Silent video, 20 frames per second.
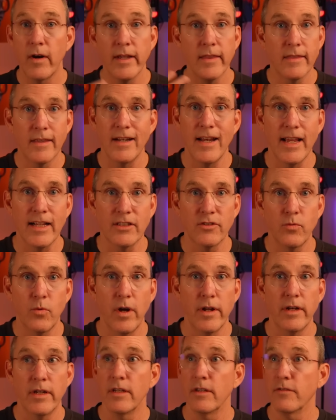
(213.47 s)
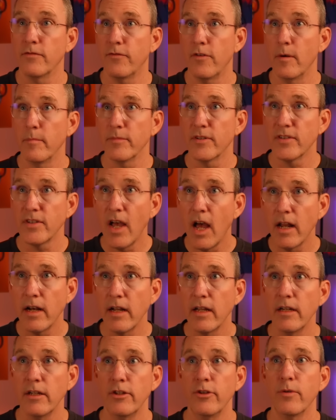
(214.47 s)
All right, the next one is from
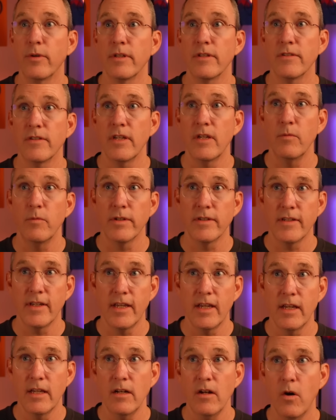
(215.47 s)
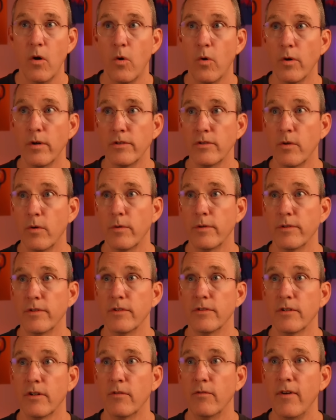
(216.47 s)
Sonnet. You can see once again, horse,
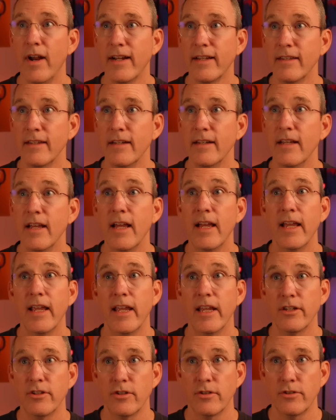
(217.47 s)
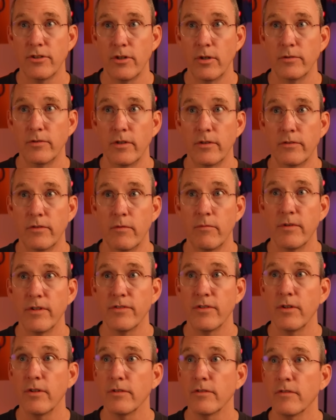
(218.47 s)
horse is corrected. It just shows us the
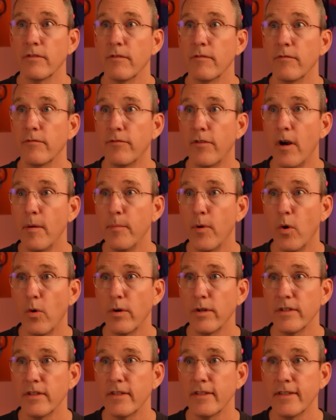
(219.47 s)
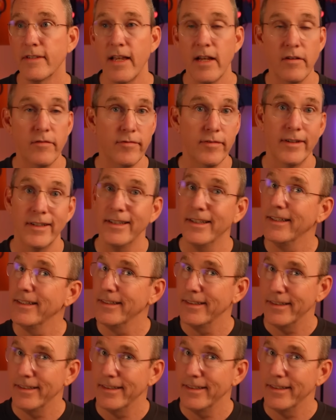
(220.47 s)
results from horse itself.